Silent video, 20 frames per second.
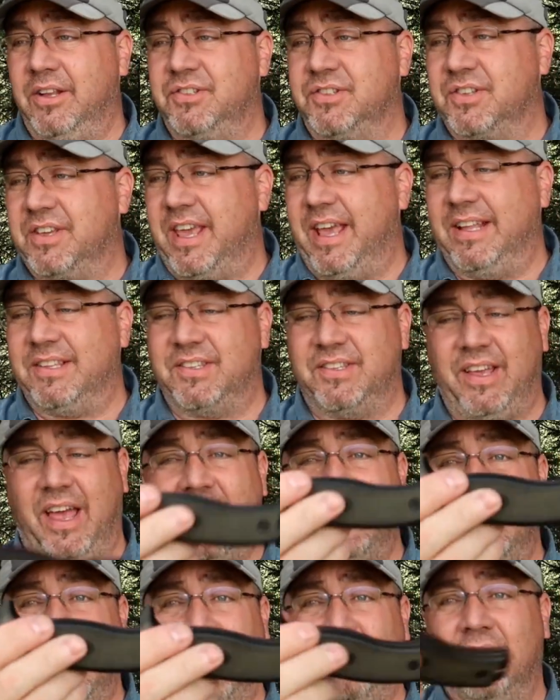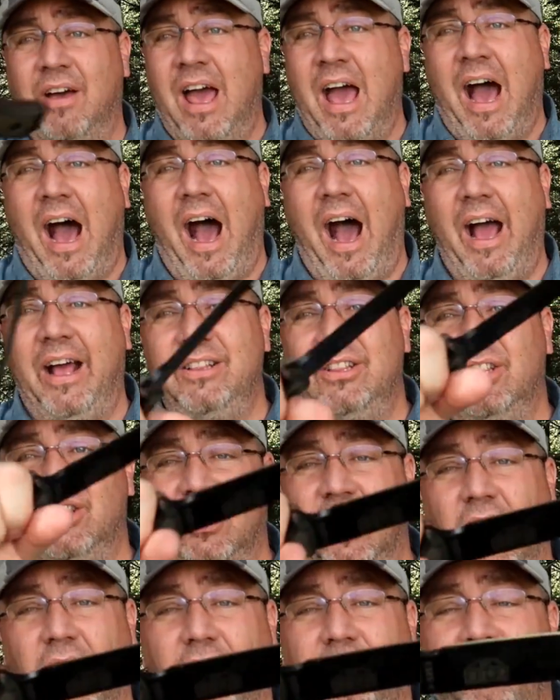just can't say enough. I
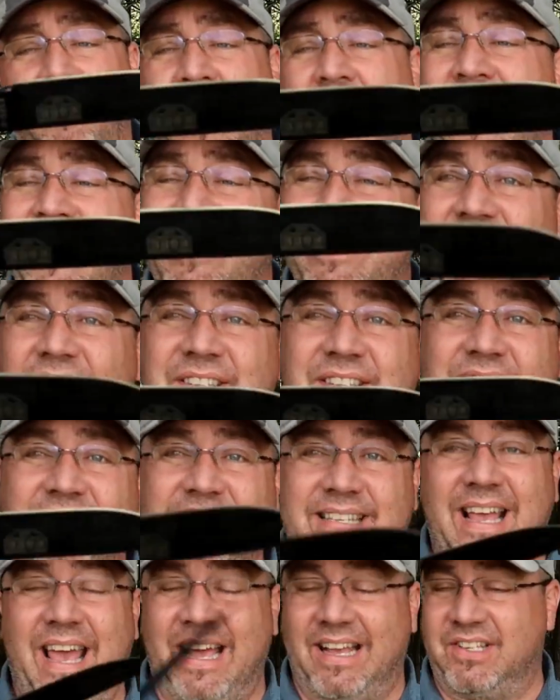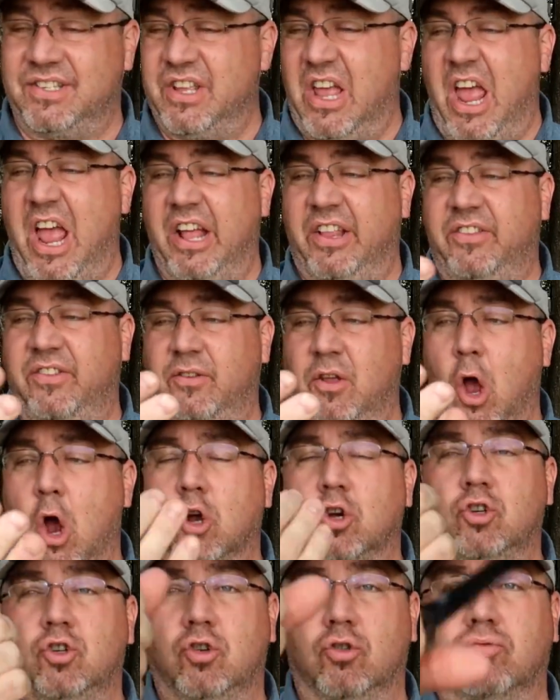love the 6. It's
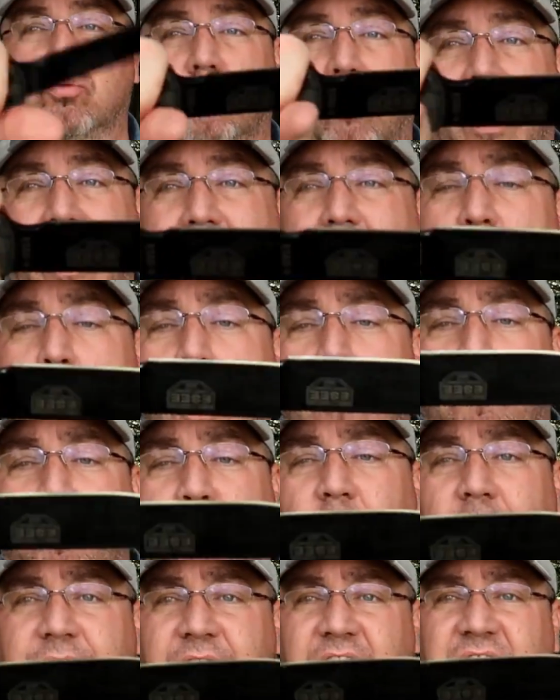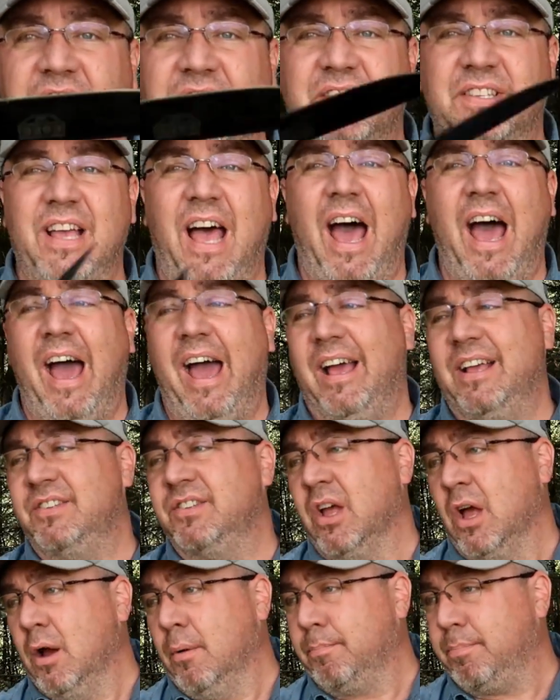great, perfect size,
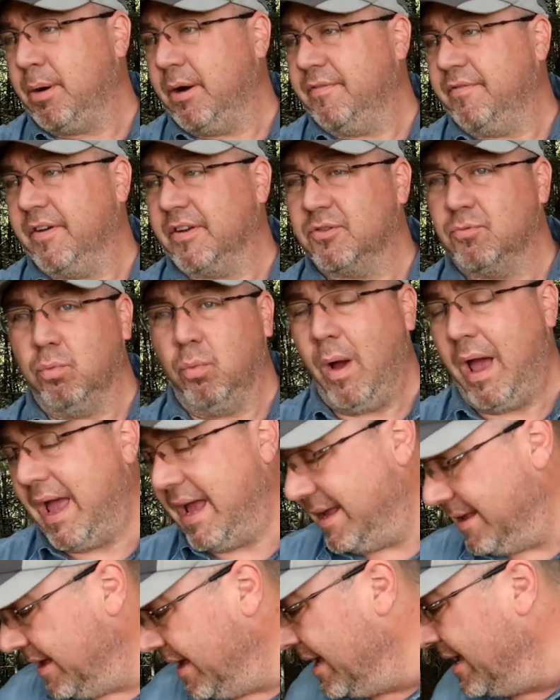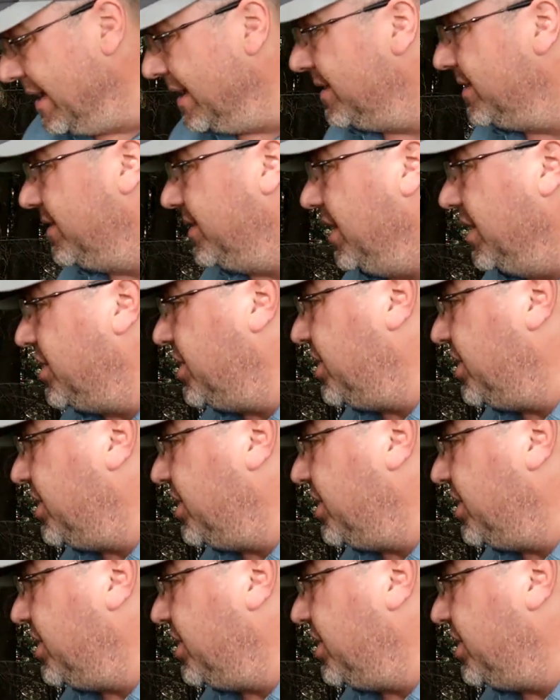perfect weight. The